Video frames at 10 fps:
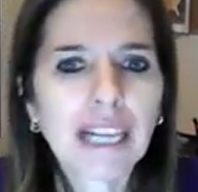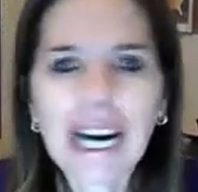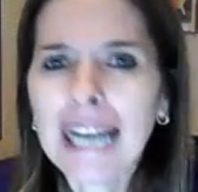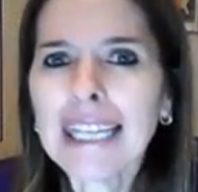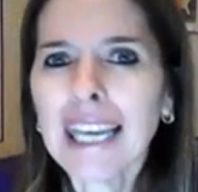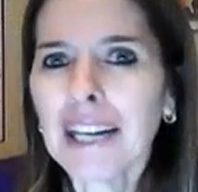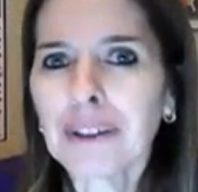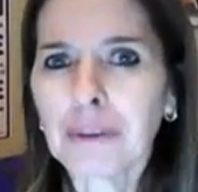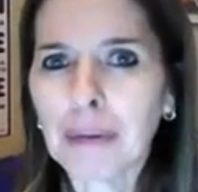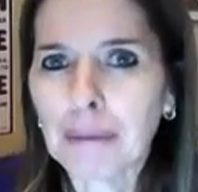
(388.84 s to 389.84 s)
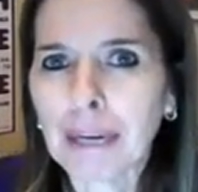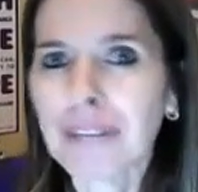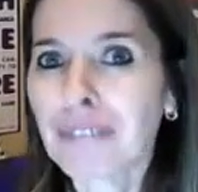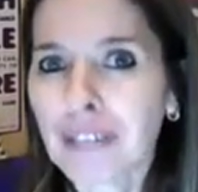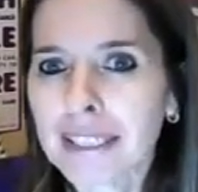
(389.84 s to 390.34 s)
I care about my
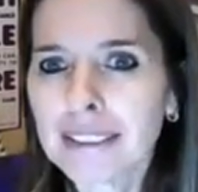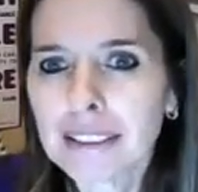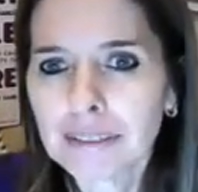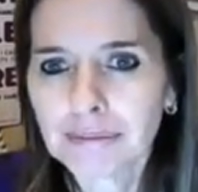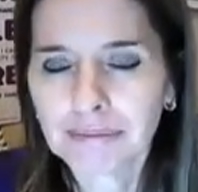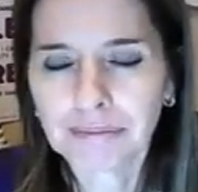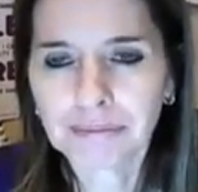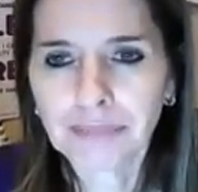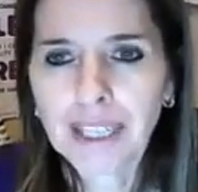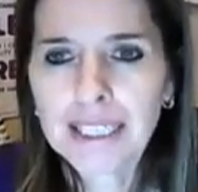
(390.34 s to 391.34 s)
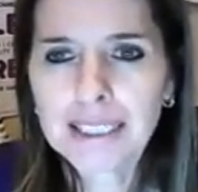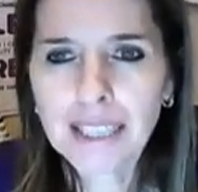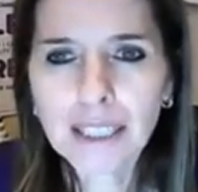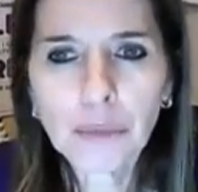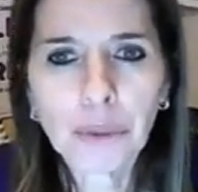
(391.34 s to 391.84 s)
friend.
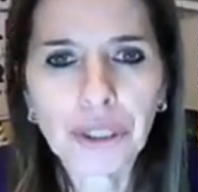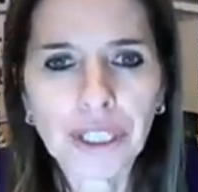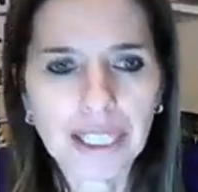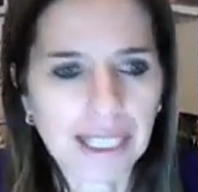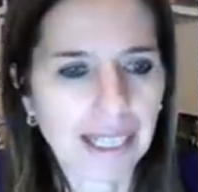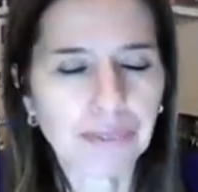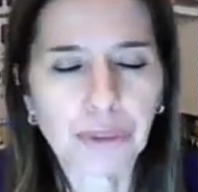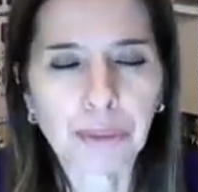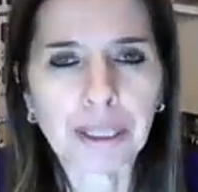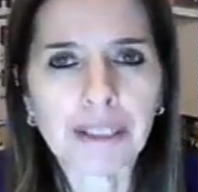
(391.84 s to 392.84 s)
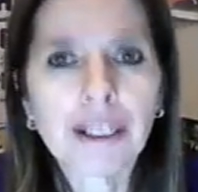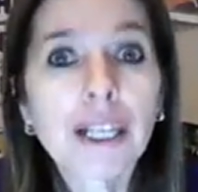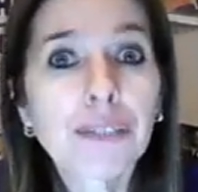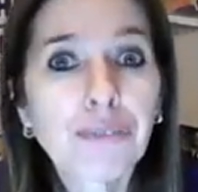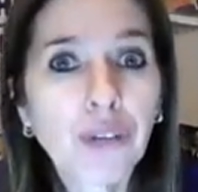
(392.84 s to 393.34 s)
Say the word again after me.
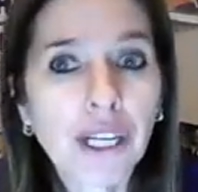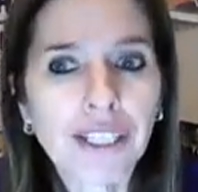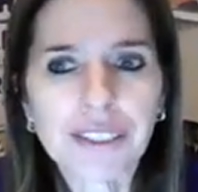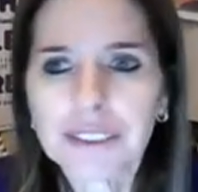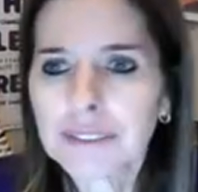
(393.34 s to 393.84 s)
Friend.